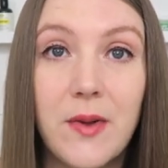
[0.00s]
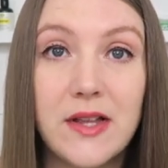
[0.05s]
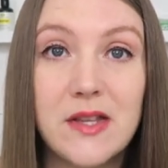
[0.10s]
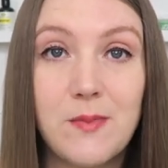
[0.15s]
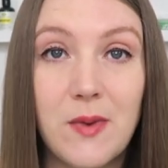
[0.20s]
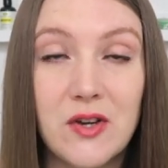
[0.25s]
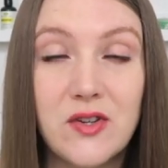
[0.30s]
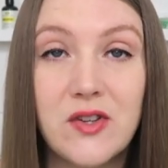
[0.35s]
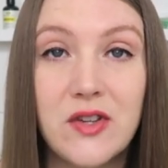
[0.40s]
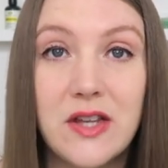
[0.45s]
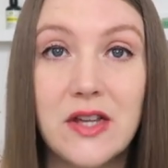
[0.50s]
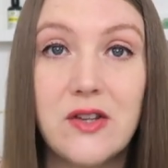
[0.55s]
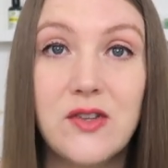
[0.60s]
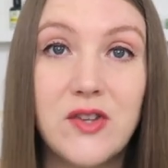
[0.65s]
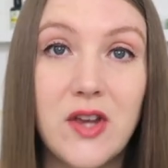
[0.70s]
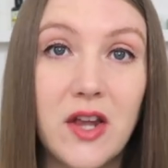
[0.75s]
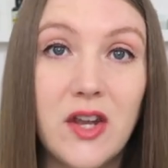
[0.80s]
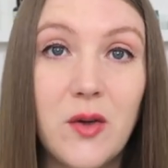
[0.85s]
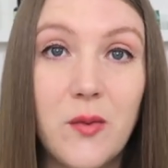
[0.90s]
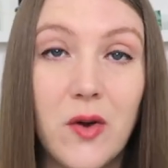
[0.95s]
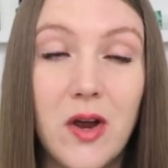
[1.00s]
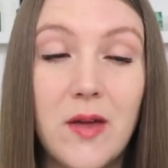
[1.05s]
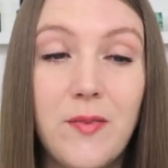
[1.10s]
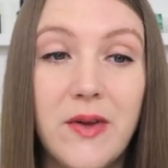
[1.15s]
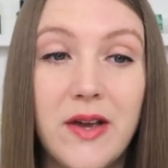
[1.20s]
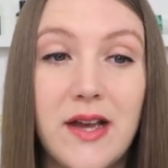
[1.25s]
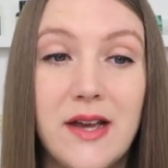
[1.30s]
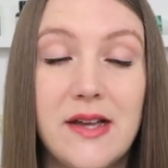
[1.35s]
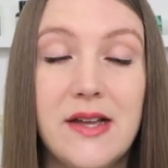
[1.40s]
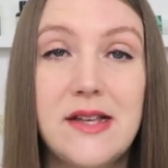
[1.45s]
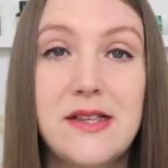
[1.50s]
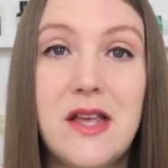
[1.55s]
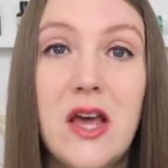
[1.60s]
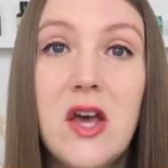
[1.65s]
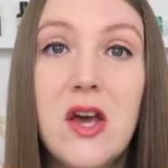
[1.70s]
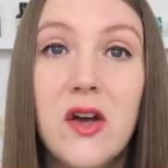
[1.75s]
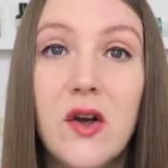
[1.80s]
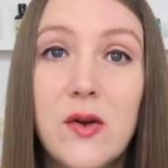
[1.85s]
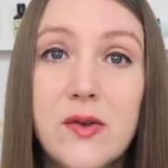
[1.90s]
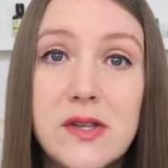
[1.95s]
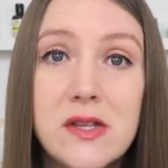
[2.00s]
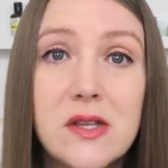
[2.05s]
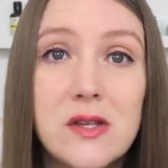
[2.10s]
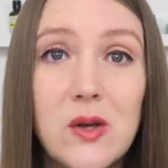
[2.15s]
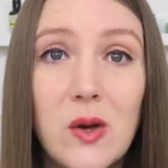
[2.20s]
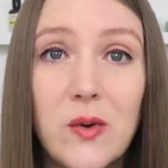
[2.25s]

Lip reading: especially in January, because Christmas is